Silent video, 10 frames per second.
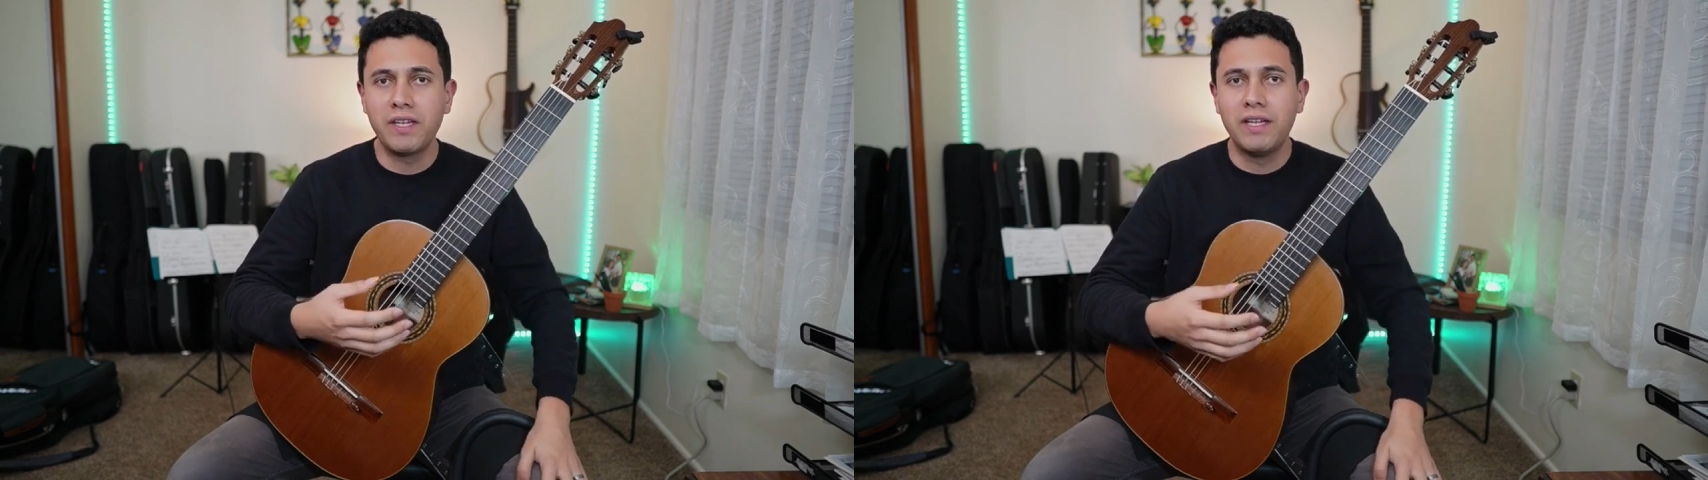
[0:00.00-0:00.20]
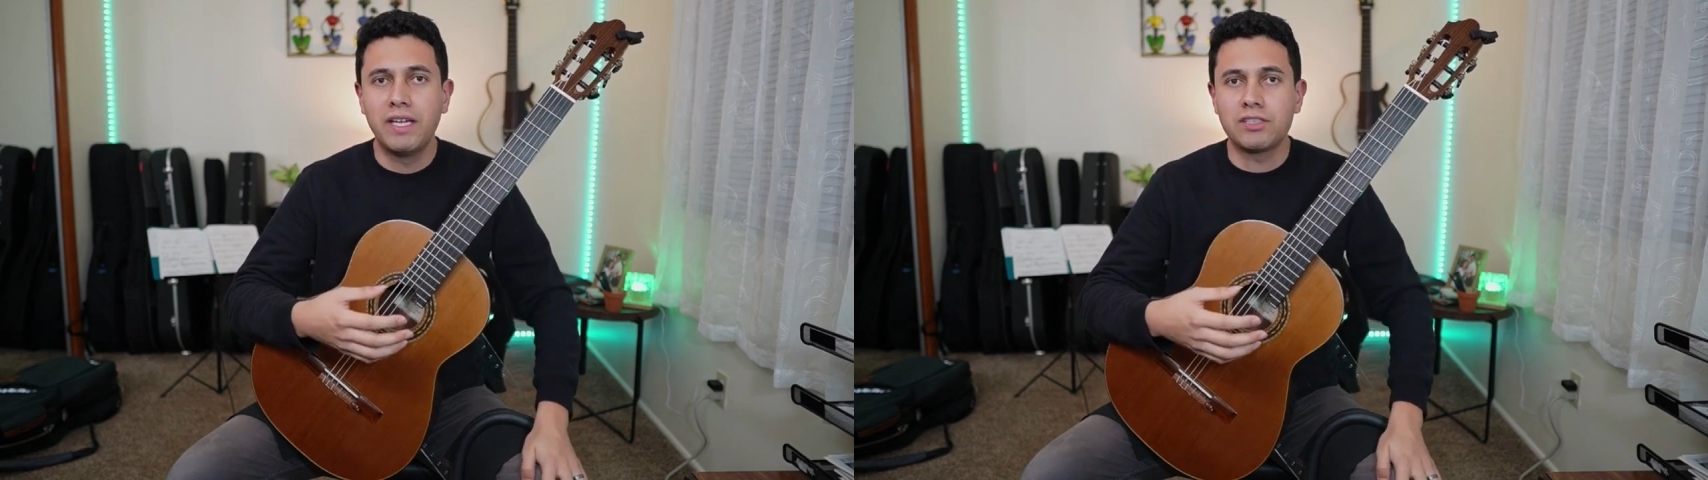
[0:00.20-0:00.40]

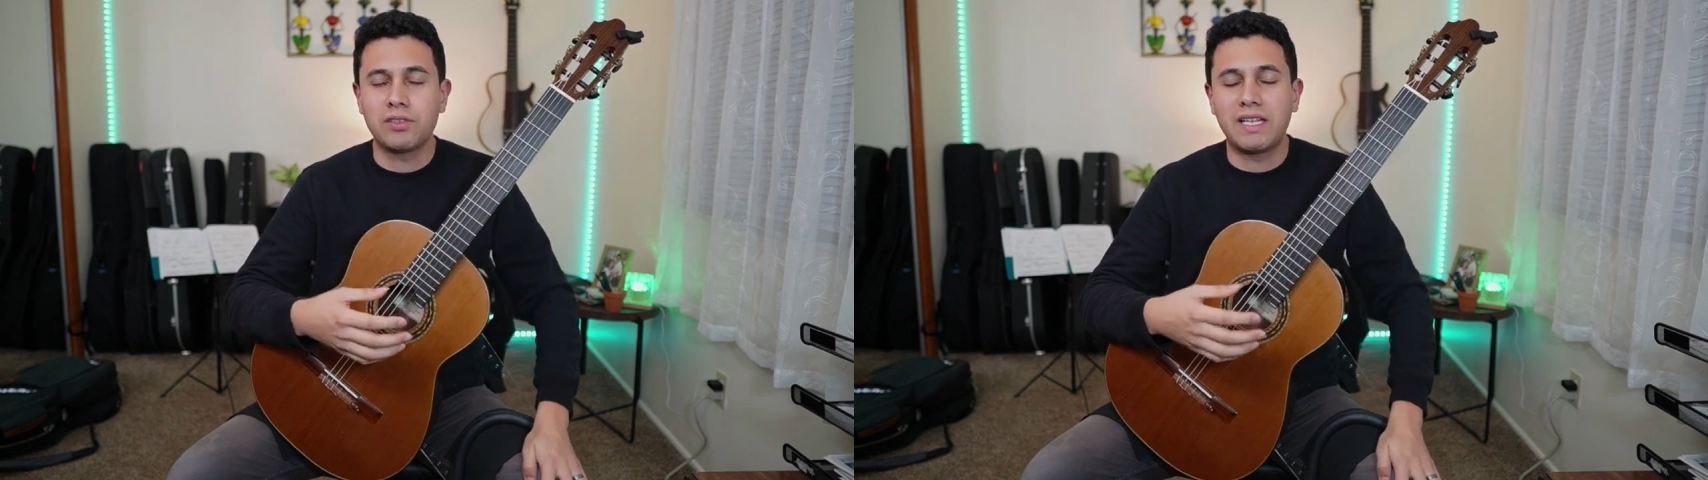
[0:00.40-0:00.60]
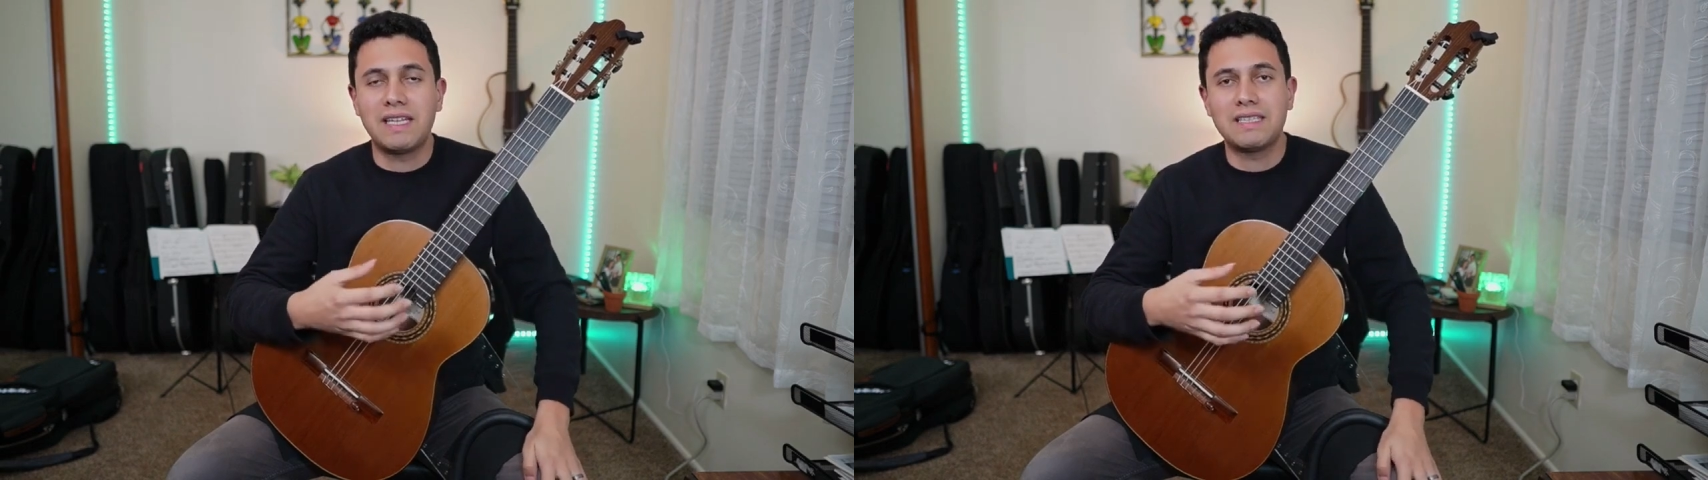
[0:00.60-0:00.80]
so
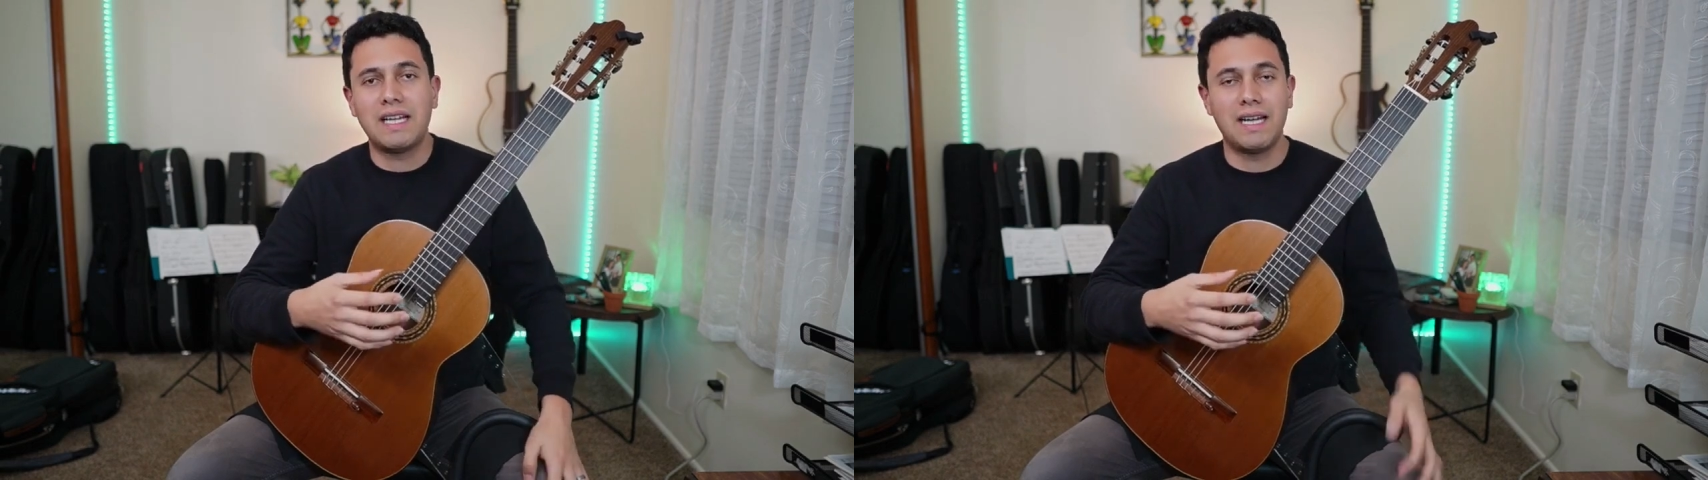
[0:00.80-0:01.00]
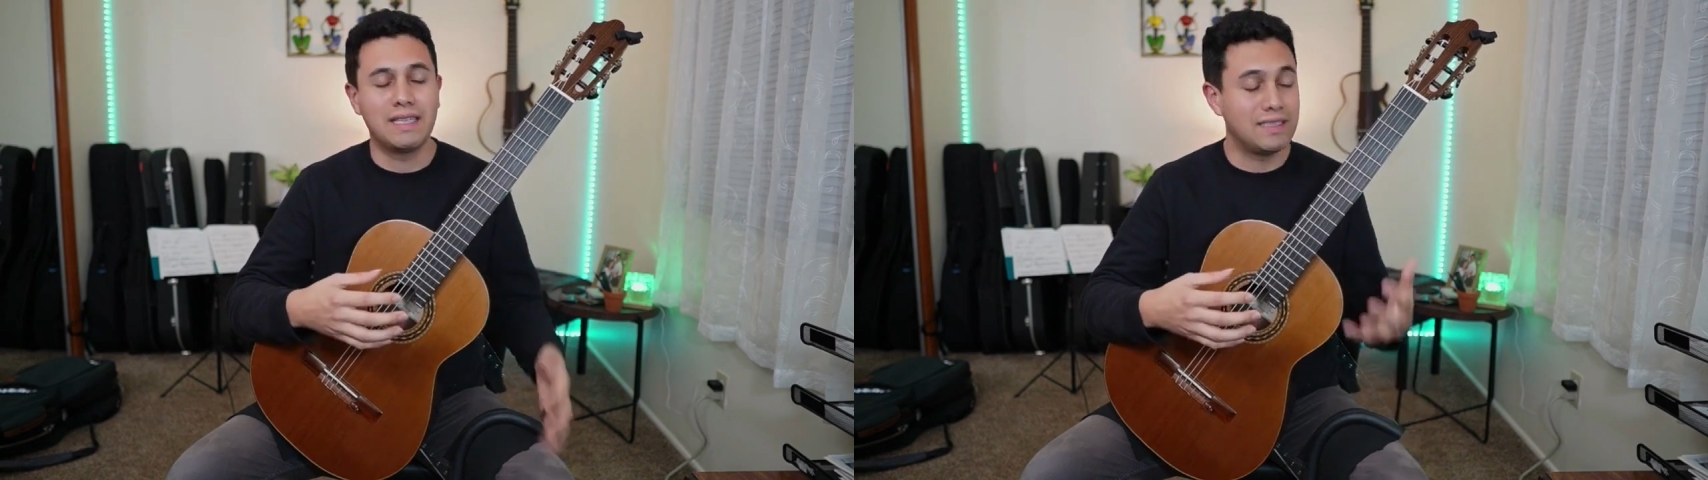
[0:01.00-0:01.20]
that
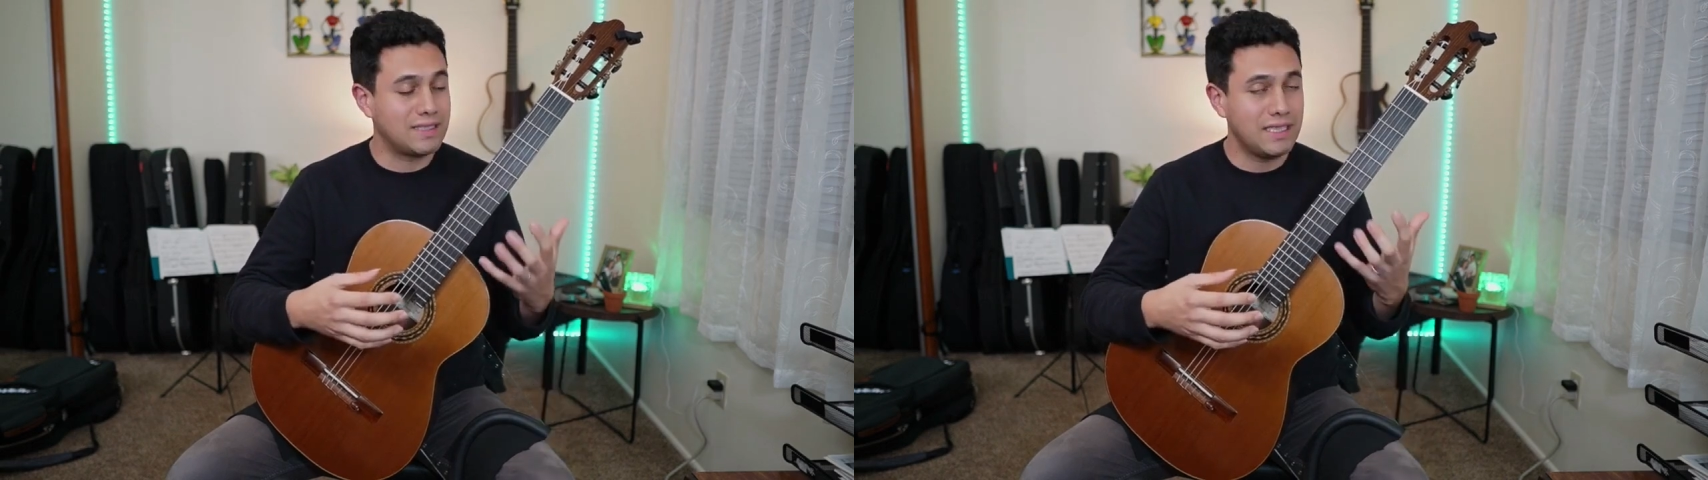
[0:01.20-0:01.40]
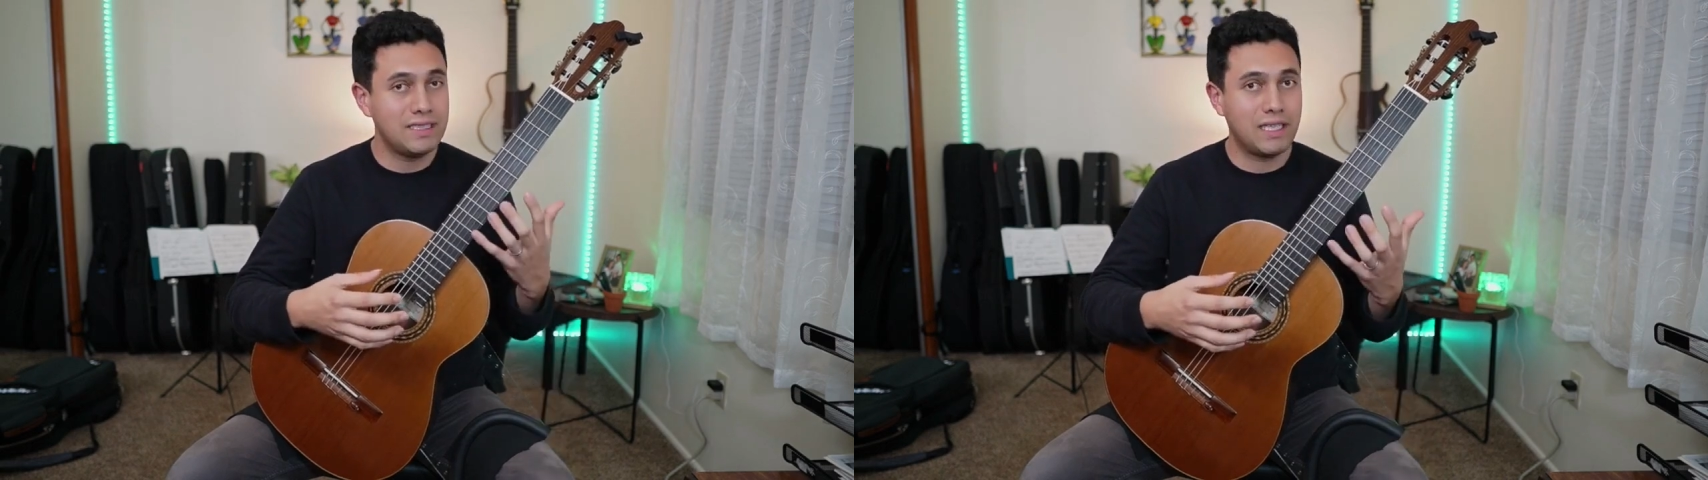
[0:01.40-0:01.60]
at the
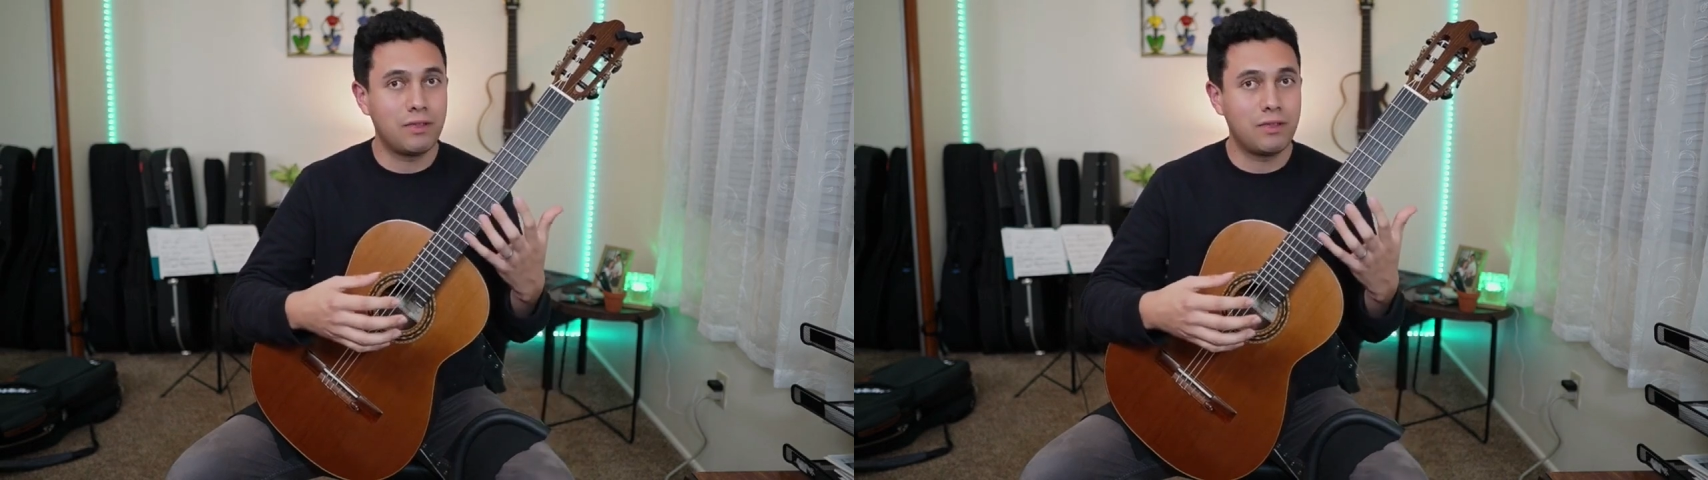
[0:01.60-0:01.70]
same time